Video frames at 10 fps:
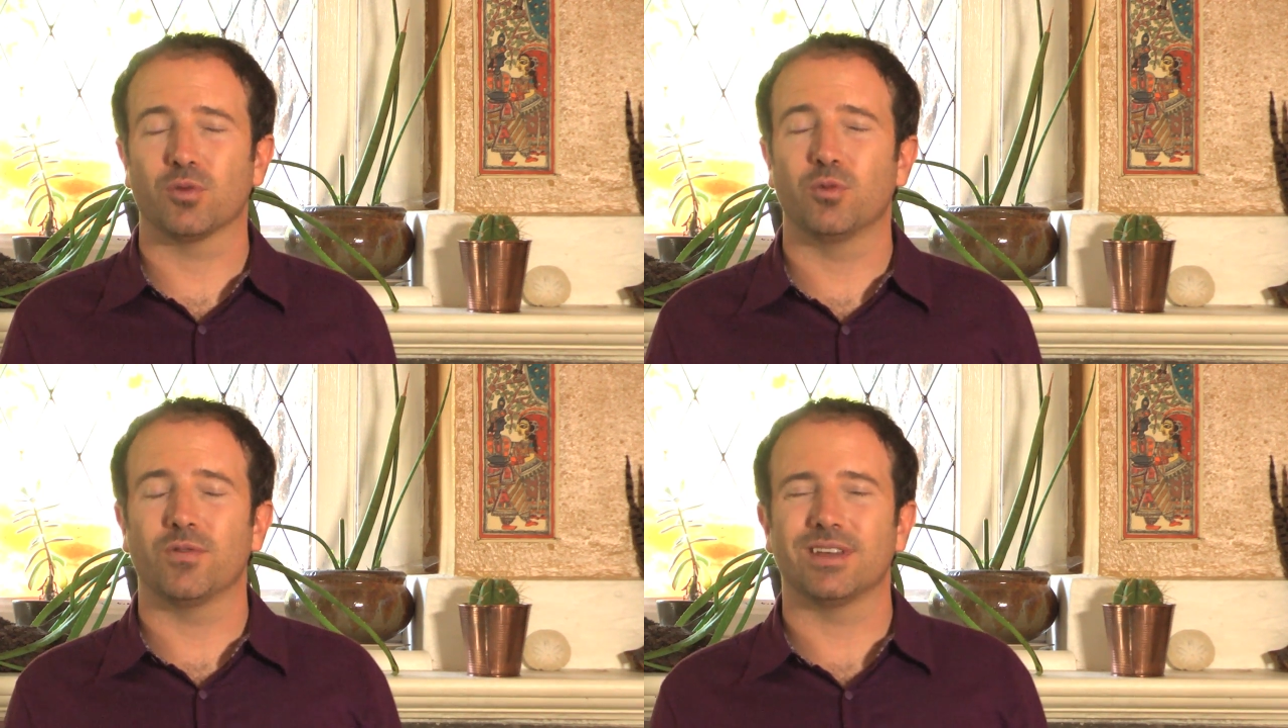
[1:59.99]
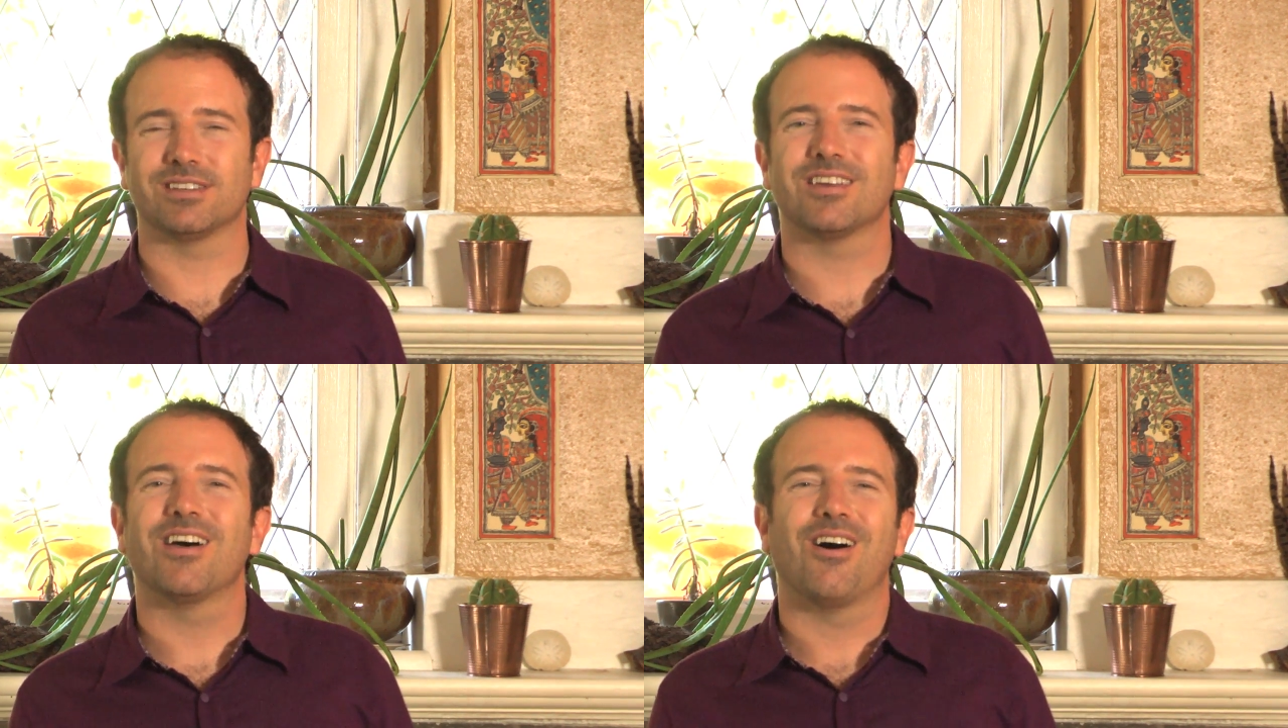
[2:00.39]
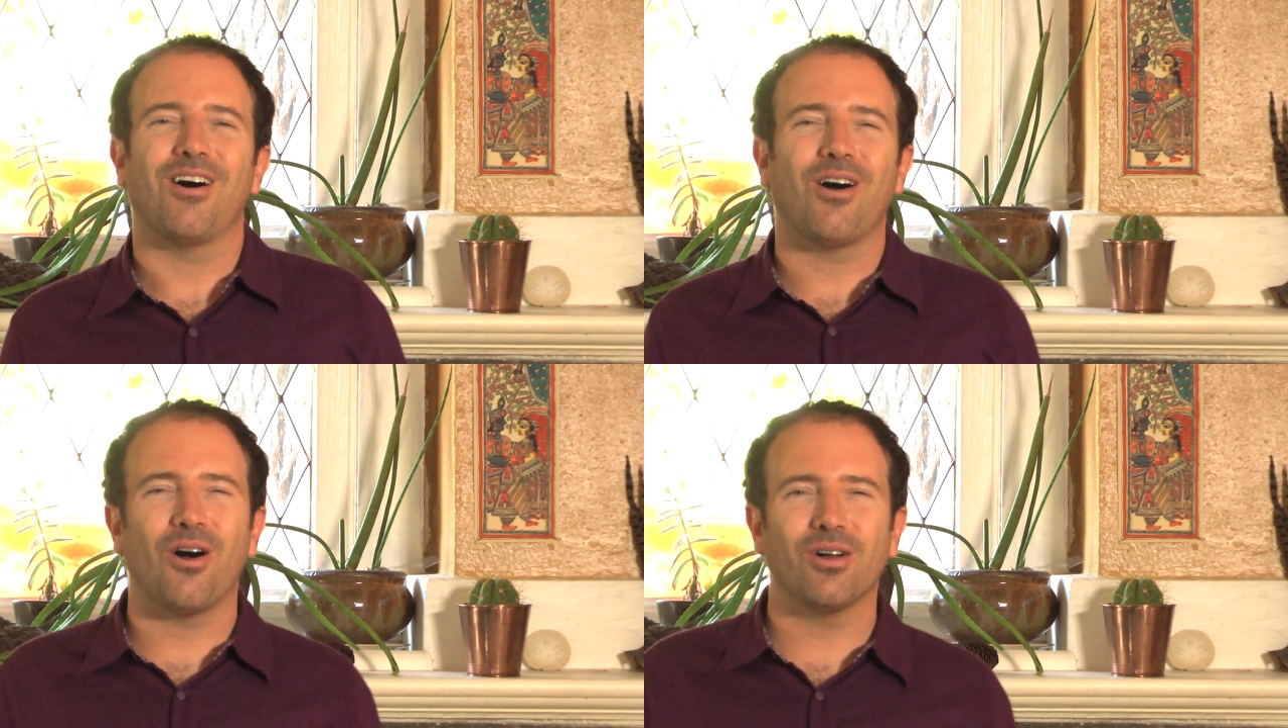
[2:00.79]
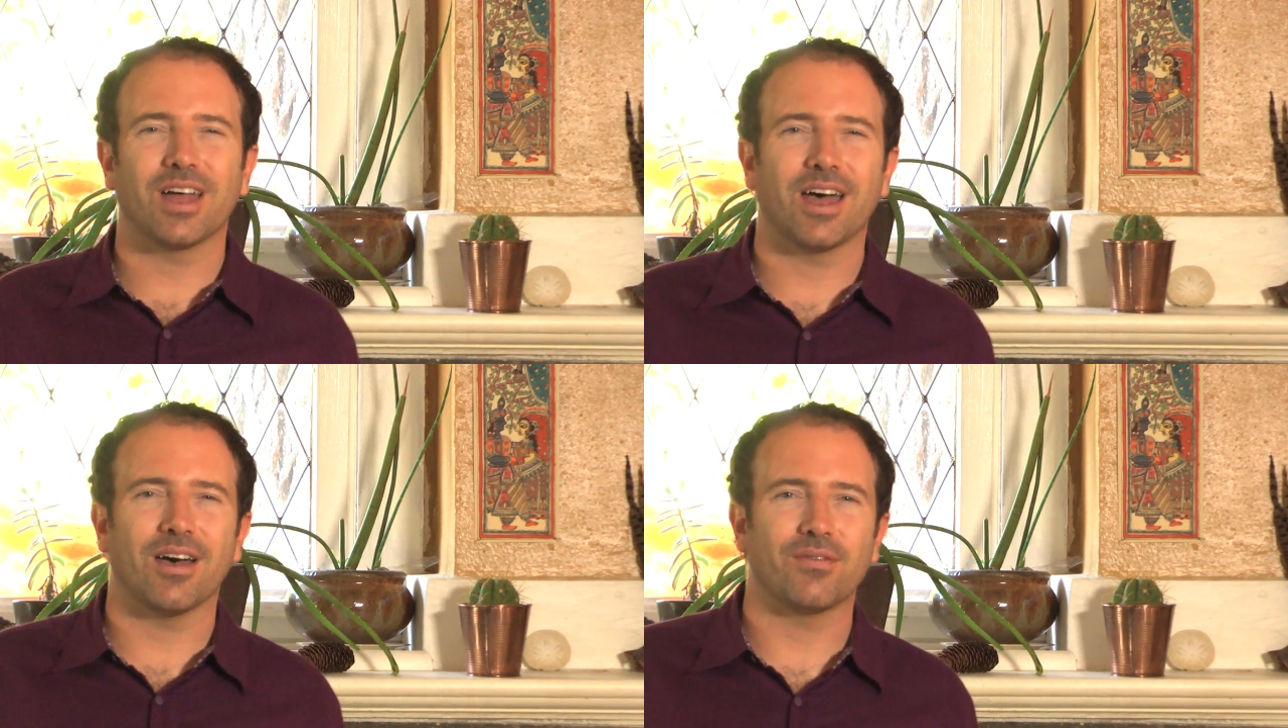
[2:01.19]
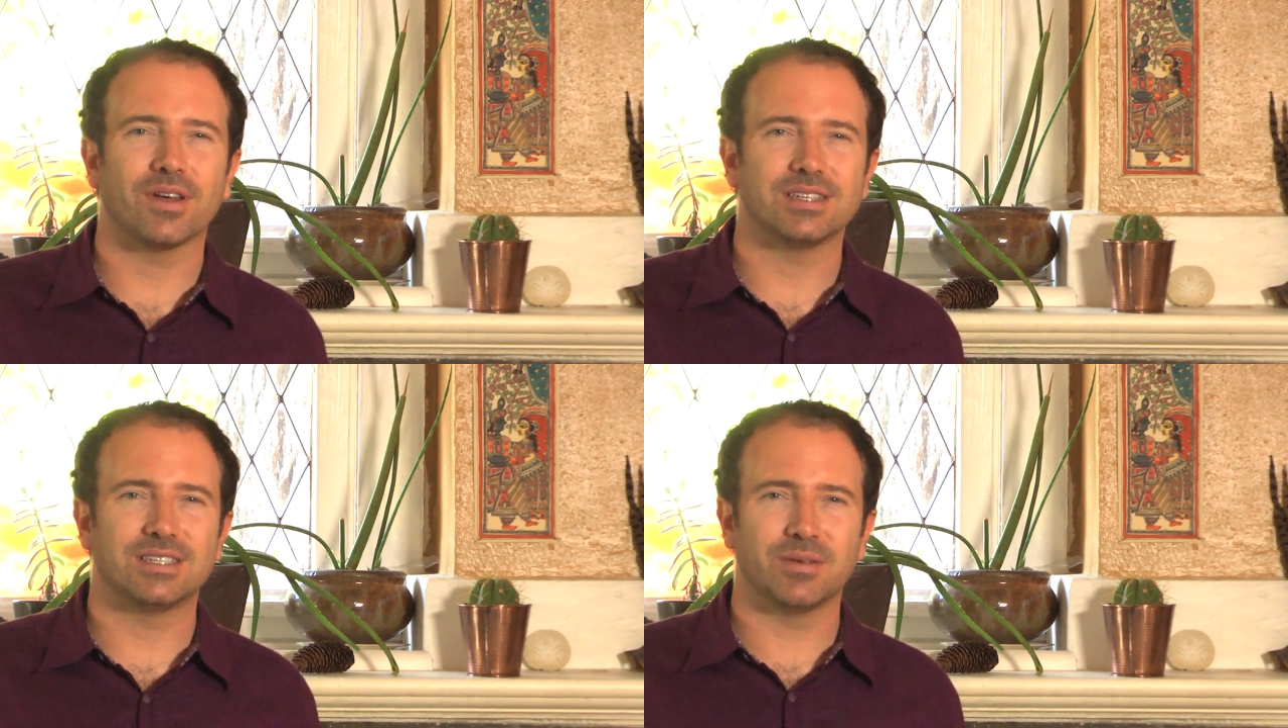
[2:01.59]
movies, all have
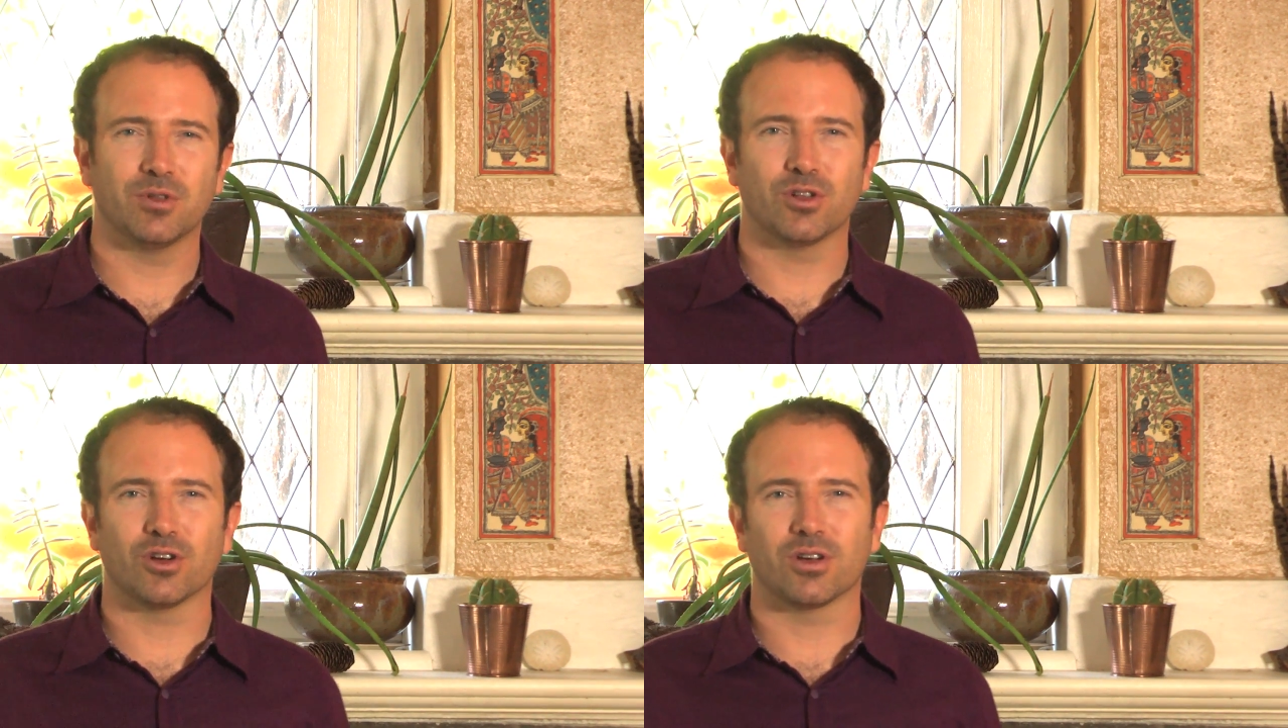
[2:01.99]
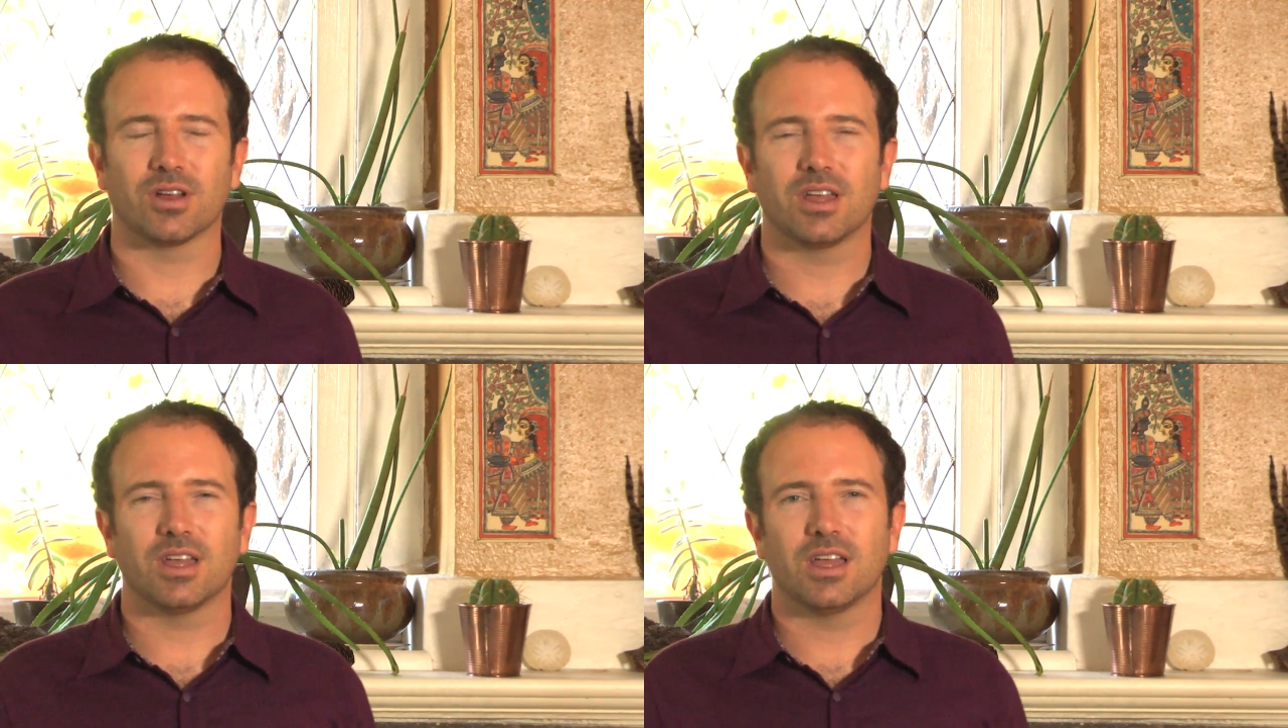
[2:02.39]
a similar